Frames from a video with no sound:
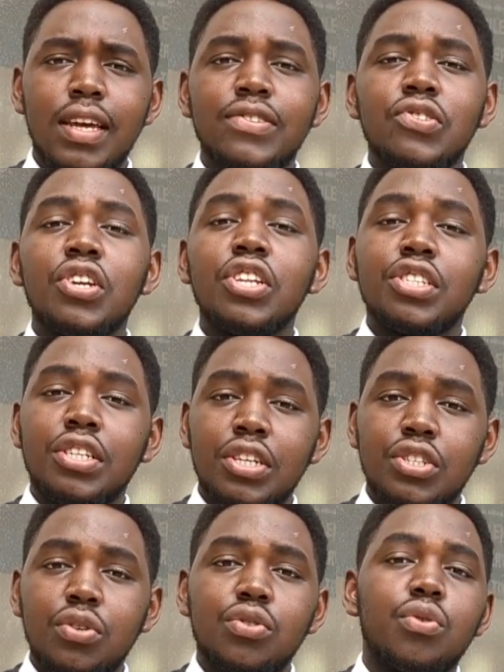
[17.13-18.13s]
as
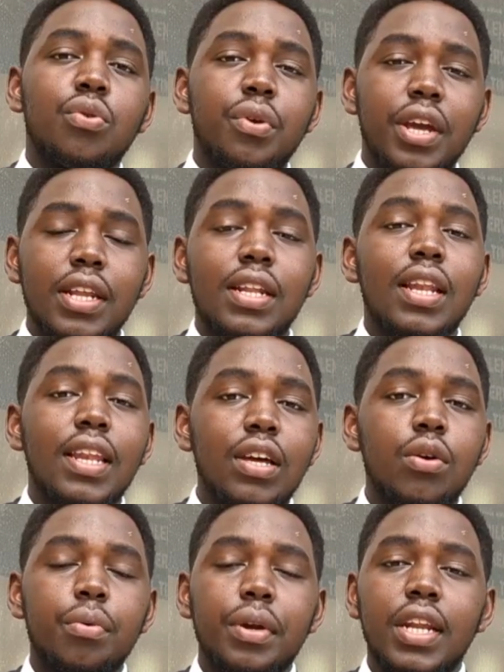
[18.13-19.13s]
intention to create
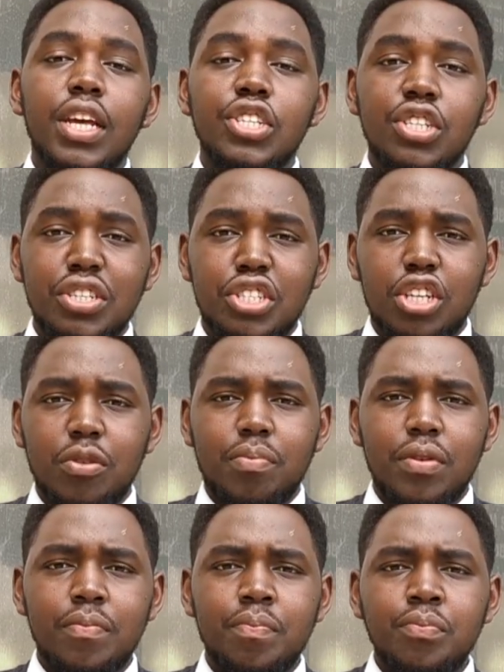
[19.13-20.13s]
legal relationship
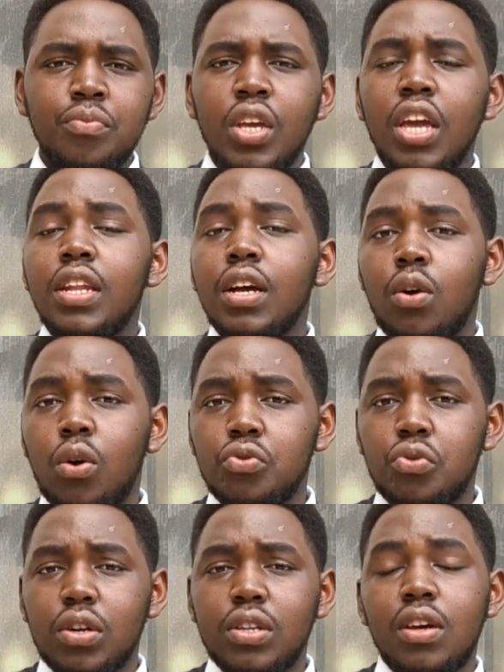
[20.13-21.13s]
in a
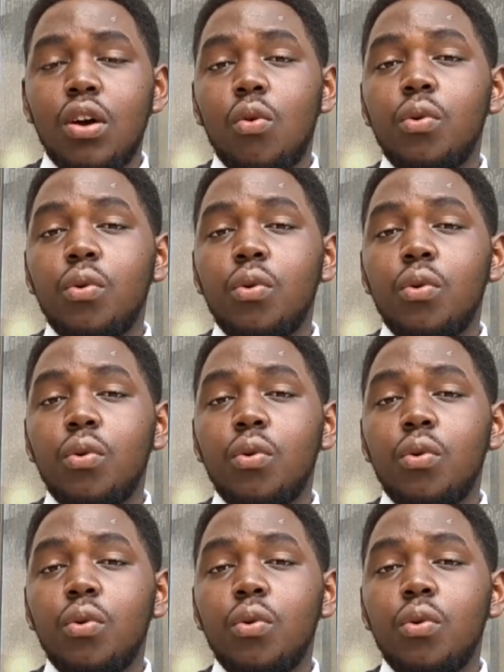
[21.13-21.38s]
contract.